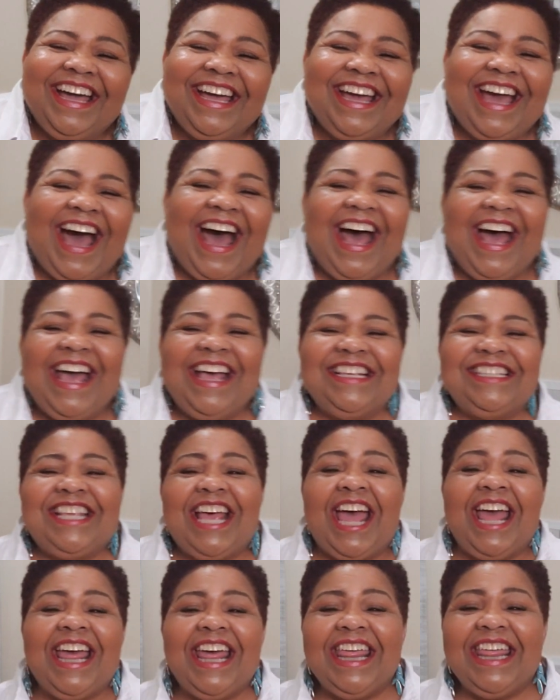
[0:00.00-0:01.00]
Guys,
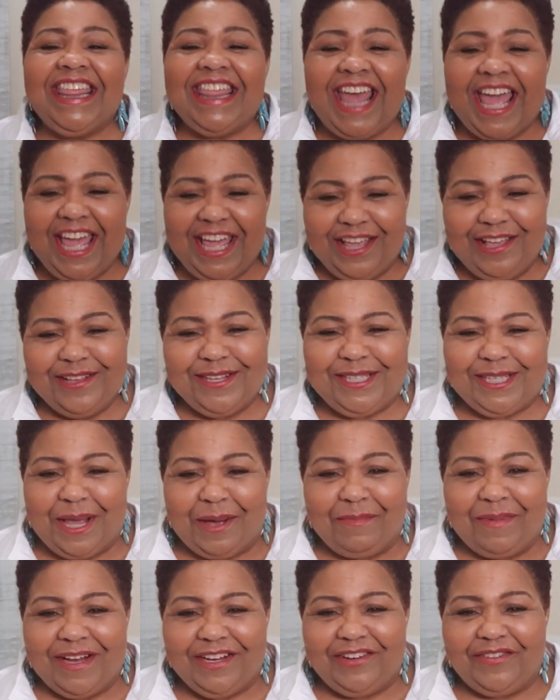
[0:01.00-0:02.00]
thank you
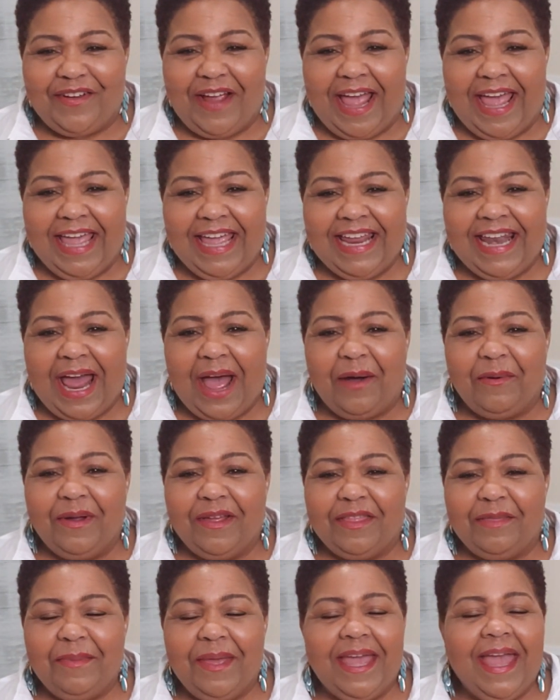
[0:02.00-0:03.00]
so much for hanging out
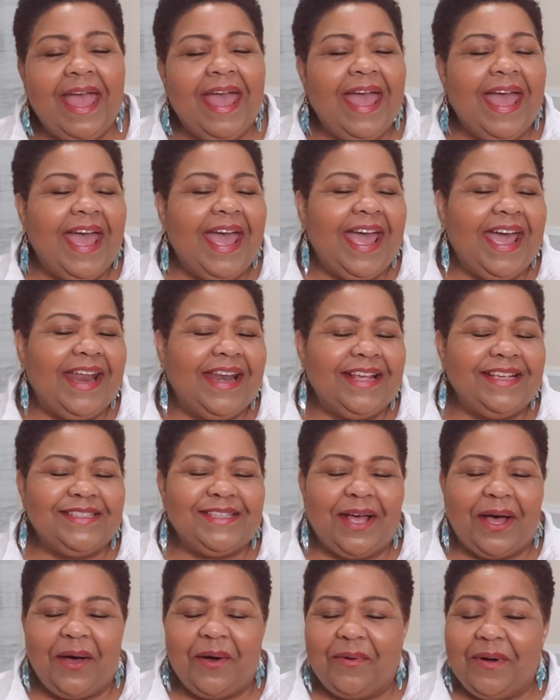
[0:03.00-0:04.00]
with me. And
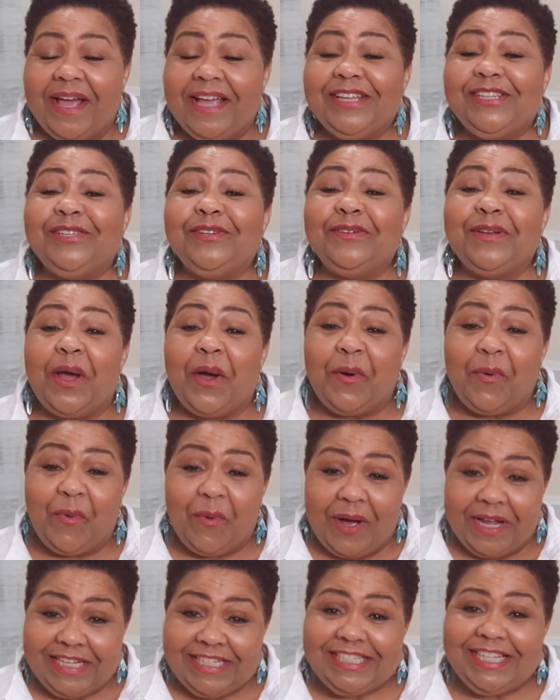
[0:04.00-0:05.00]
as always, you know
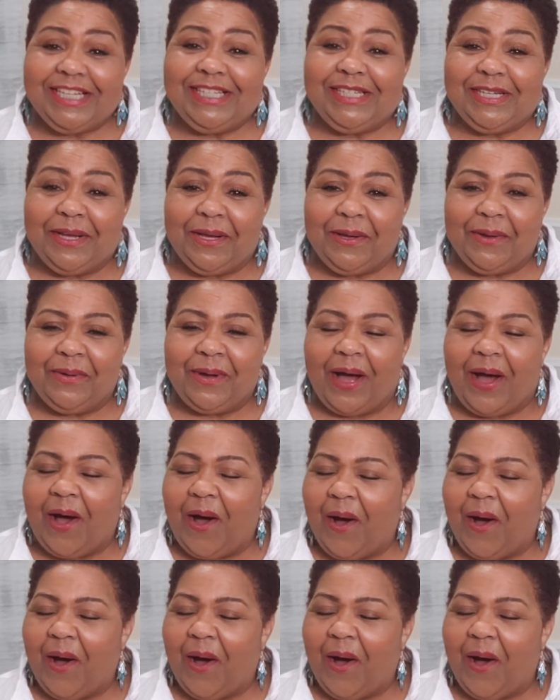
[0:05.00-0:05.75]
what to do.